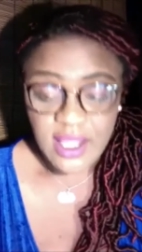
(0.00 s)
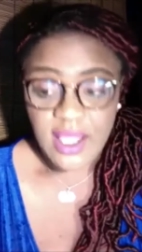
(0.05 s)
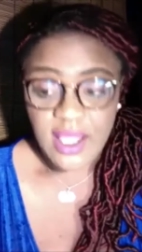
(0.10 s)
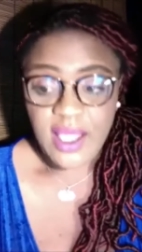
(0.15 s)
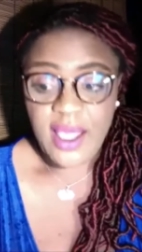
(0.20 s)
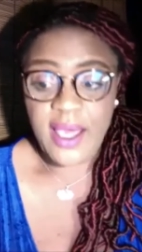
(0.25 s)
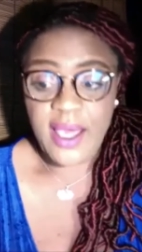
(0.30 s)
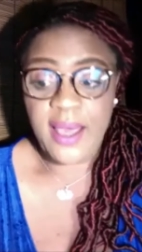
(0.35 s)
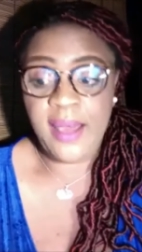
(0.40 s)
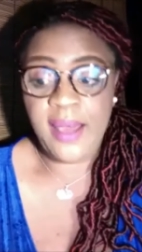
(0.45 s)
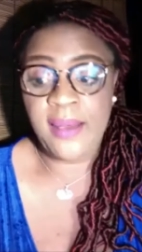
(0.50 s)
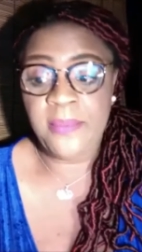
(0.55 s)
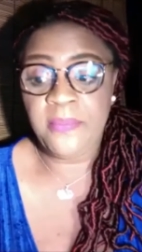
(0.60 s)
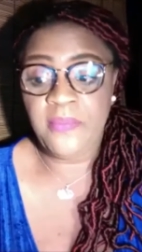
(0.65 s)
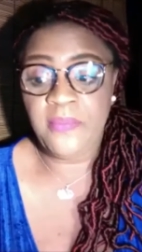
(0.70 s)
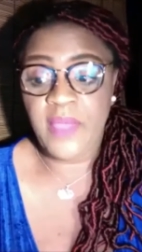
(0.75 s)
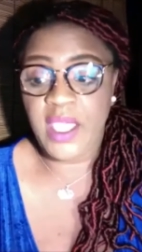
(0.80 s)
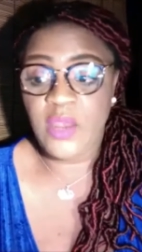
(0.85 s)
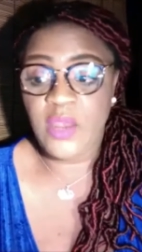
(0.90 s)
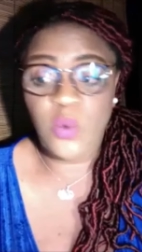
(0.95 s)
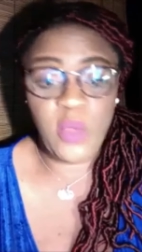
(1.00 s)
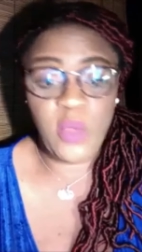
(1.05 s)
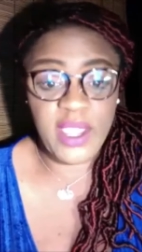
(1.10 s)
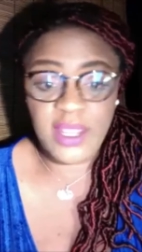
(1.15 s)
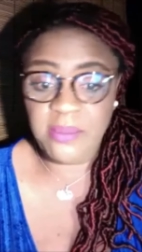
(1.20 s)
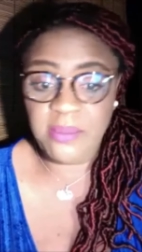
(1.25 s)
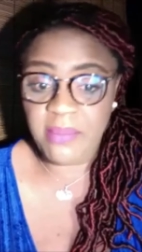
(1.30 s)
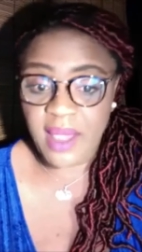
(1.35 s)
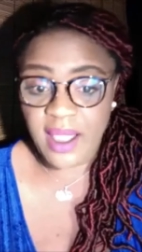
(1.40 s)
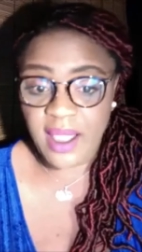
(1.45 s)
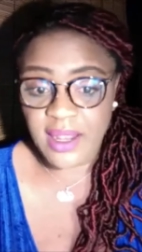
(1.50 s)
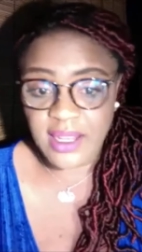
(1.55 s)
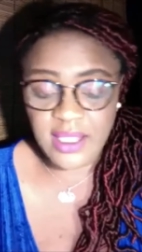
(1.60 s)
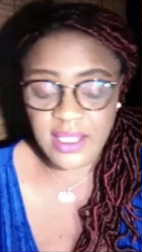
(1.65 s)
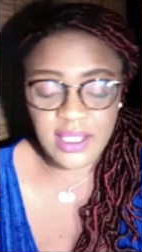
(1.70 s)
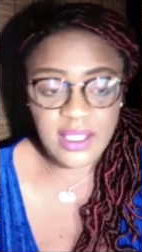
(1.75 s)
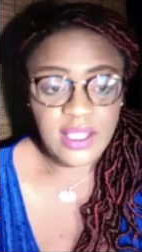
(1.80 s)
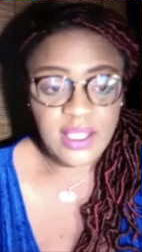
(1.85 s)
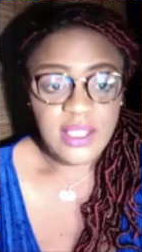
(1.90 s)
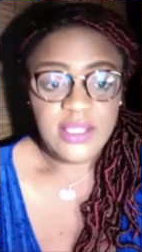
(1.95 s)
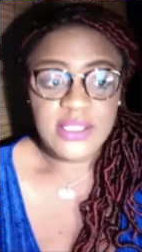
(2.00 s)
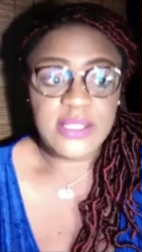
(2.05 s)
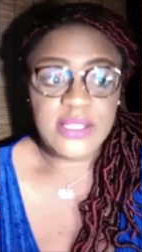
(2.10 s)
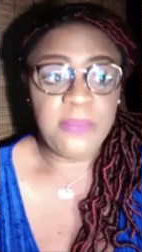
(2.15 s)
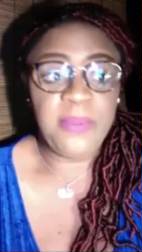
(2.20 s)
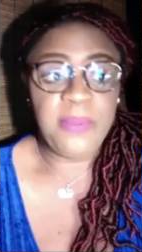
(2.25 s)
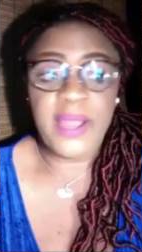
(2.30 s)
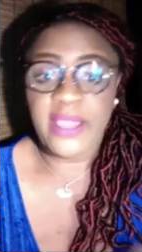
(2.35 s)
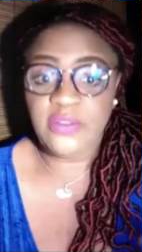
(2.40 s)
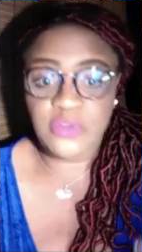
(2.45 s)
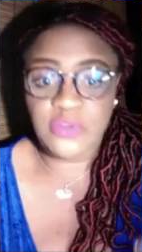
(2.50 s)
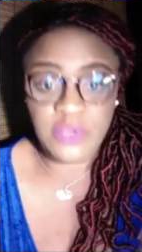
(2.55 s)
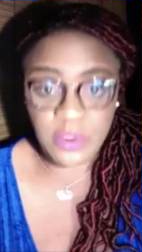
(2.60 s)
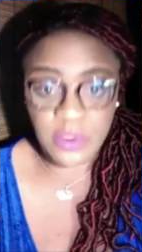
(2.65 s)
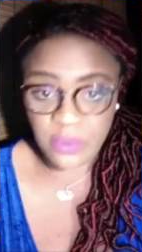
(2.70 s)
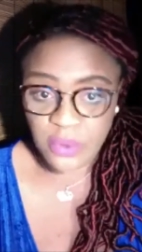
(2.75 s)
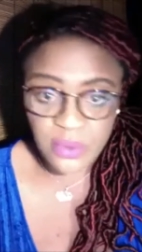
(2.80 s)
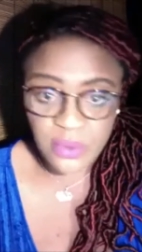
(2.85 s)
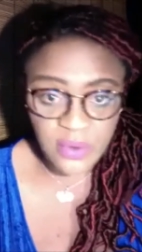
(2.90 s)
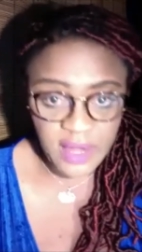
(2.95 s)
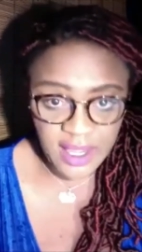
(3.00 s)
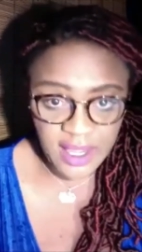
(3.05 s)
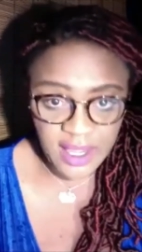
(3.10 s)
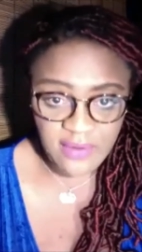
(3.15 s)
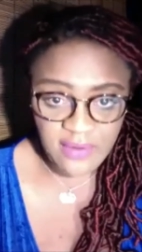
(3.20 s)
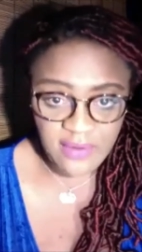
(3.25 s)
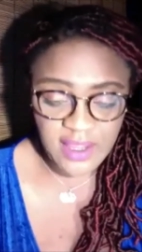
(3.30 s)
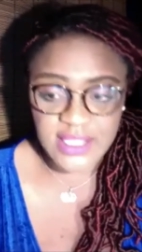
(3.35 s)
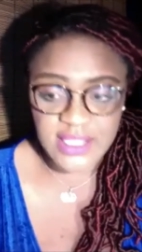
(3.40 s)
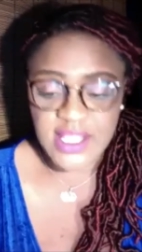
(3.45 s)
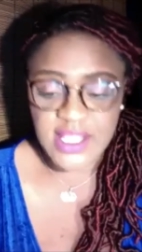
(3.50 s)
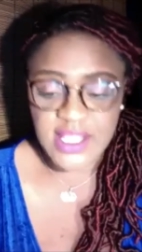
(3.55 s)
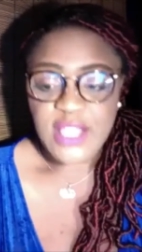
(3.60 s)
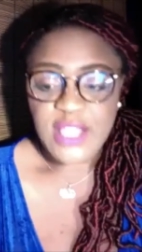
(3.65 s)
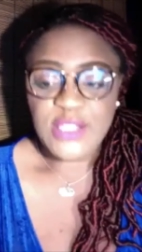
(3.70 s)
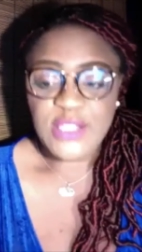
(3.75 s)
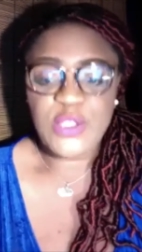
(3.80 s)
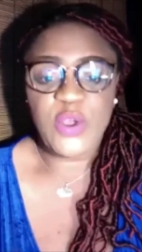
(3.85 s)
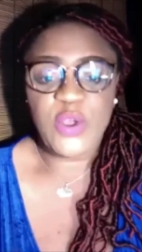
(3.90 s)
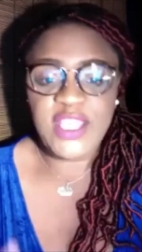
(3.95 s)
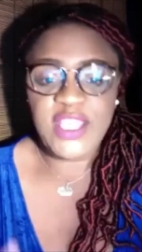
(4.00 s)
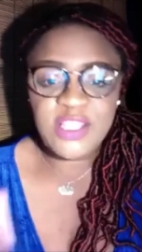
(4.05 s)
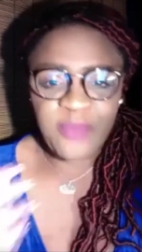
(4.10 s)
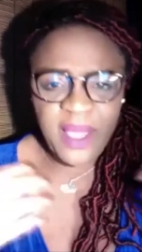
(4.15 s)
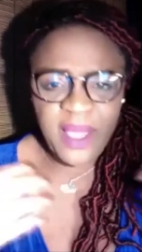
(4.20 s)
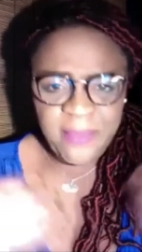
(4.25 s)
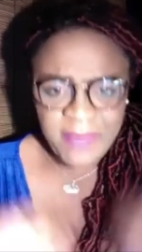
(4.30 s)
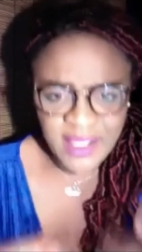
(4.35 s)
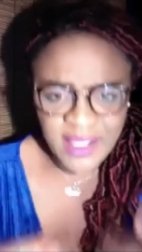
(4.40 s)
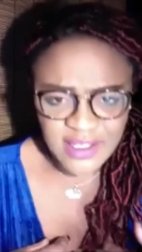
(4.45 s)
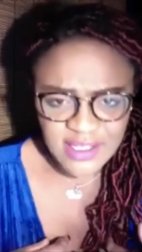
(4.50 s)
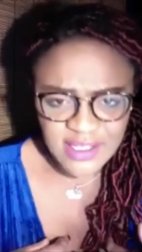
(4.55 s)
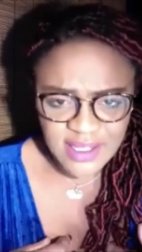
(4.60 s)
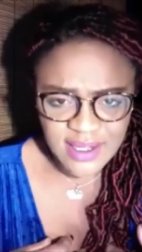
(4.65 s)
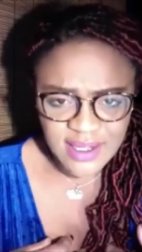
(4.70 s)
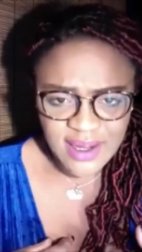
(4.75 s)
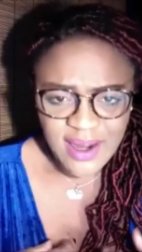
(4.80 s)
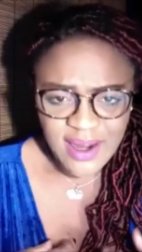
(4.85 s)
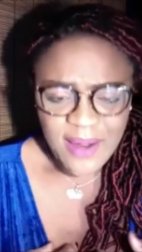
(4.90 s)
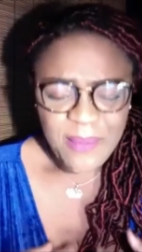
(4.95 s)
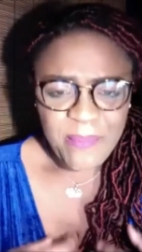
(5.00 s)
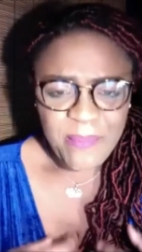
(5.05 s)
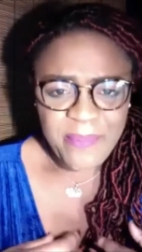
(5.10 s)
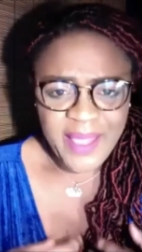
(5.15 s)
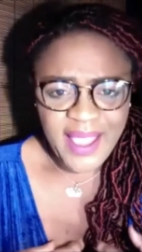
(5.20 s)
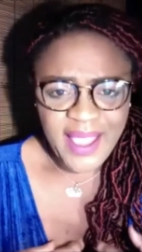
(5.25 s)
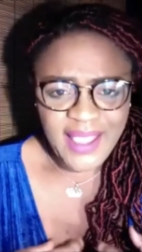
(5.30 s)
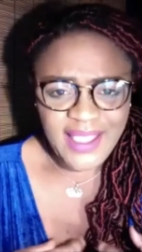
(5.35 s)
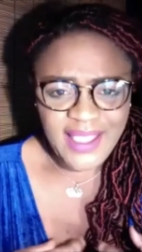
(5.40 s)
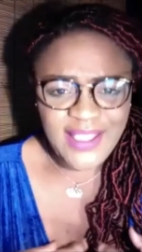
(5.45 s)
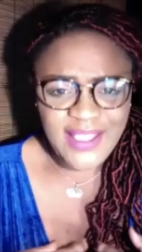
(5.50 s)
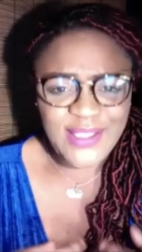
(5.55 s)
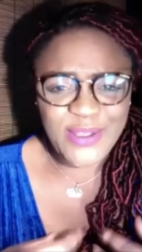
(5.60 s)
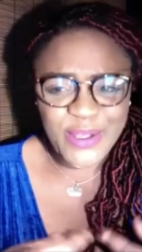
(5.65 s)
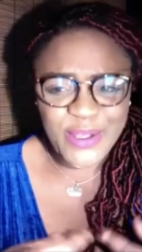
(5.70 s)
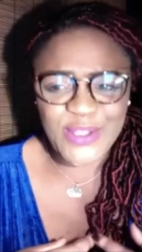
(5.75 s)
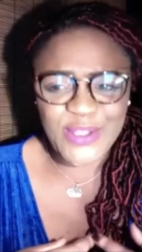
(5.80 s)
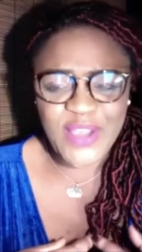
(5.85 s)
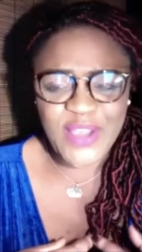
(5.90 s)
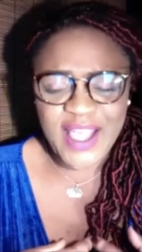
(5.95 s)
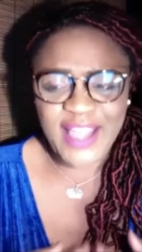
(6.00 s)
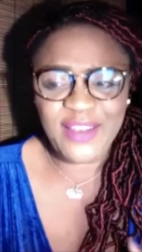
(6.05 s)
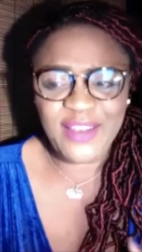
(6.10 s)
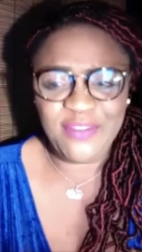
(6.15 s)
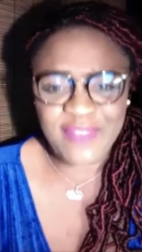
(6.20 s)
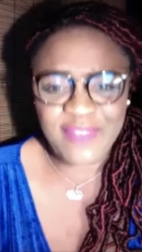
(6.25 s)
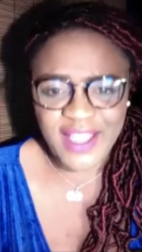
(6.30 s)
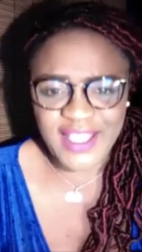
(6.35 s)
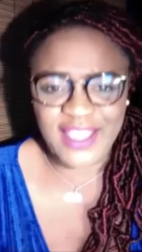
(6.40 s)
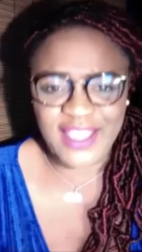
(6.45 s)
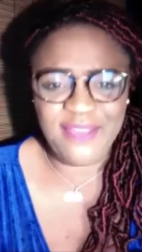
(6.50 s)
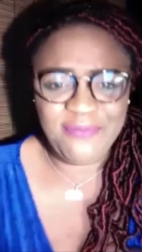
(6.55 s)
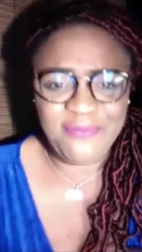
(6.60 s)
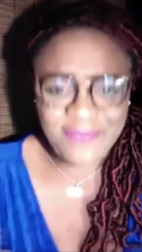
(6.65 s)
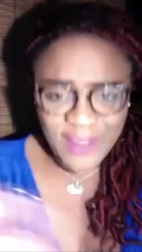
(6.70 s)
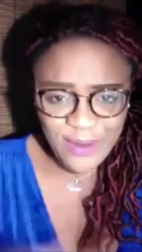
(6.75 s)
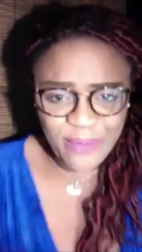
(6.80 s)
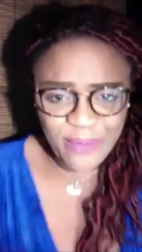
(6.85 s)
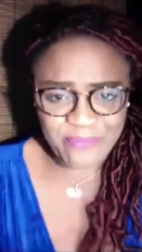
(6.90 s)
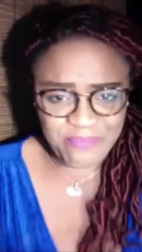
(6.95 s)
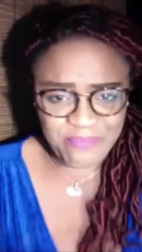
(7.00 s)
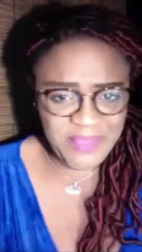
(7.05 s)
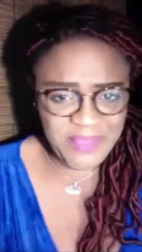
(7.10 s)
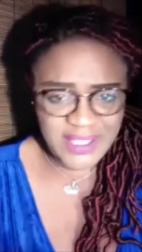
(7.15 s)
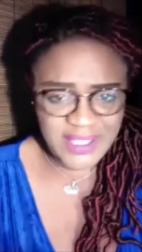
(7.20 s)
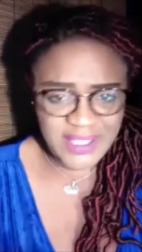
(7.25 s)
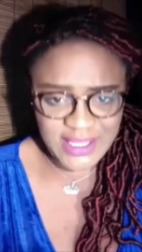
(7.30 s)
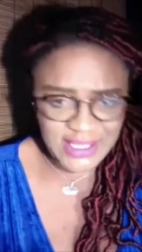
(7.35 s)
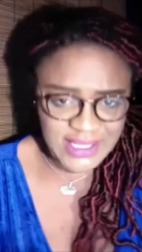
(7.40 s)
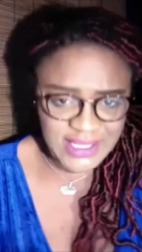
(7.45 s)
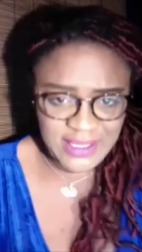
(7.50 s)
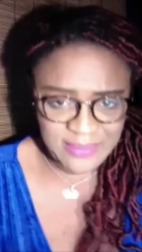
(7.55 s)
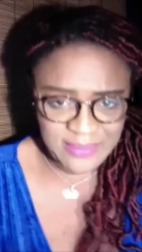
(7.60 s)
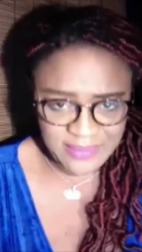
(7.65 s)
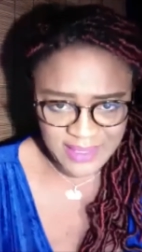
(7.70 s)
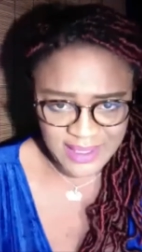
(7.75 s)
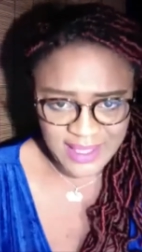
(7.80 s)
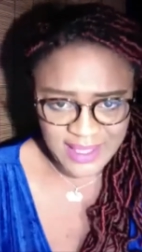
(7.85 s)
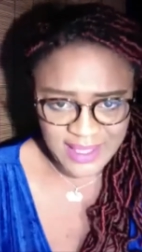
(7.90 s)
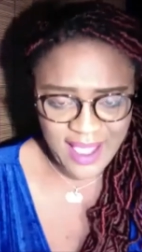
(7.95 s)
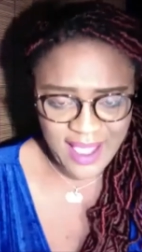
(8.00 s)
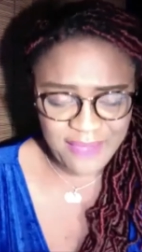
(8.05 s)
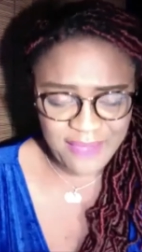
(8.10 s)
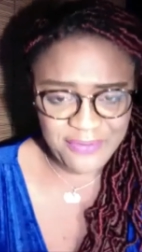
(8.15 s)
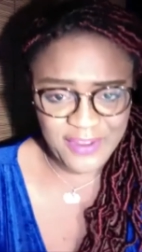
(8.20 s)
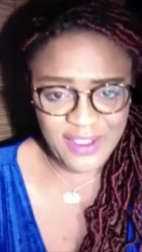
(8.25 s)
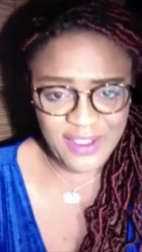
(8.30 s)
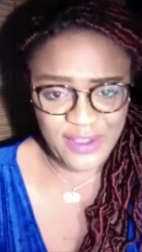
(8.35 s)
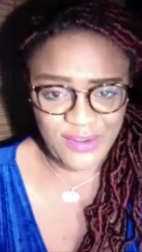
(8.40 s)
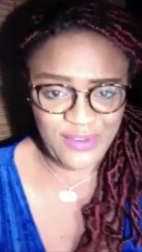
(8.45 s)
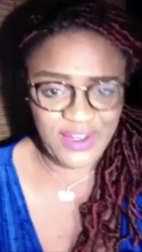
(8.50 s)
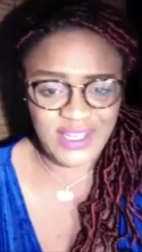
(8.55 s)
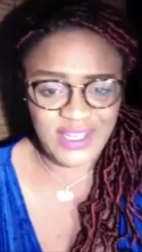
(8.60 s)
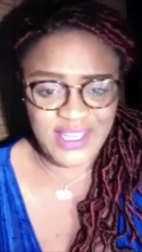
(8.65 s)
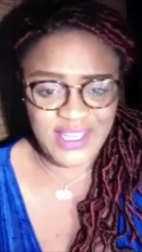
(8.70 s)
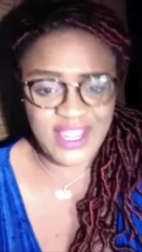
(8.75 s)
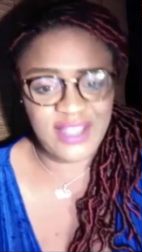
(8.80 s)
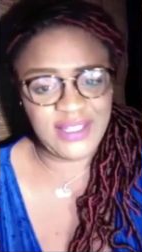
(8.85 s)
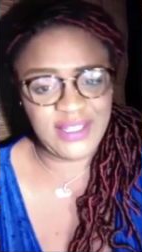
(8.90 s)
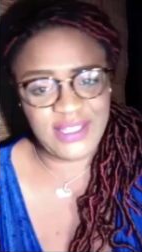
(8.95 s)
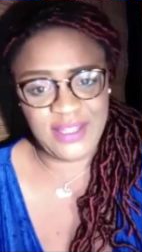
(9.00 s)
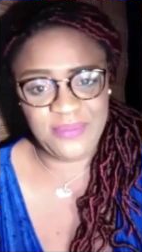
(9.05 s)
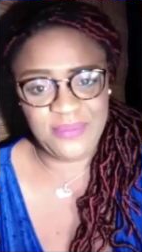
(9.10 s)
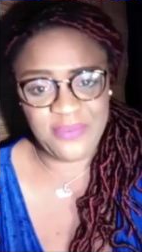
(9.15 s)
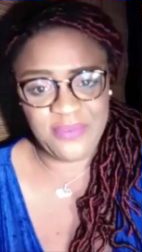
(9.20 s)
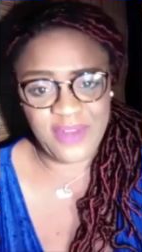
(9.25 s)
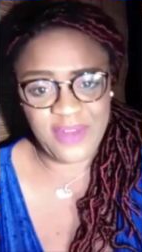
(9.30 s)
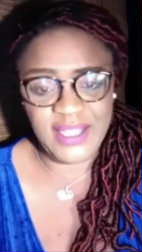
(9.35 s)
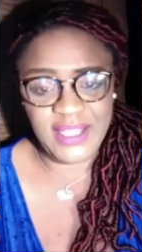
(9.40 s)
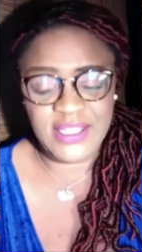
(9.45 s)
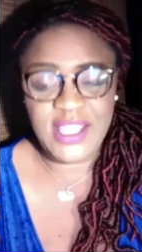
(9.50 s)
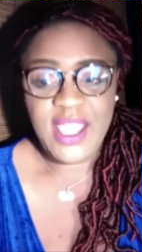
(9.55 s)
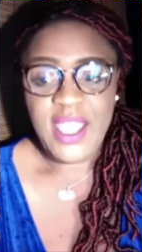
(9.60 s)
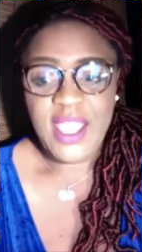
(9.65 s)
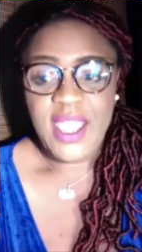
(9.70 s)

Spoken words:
and we're in Mali supplying to the rural areas. So he's my mentor, but he's also kind of like enveloped me in the team, in the Africa Green Tech team, right?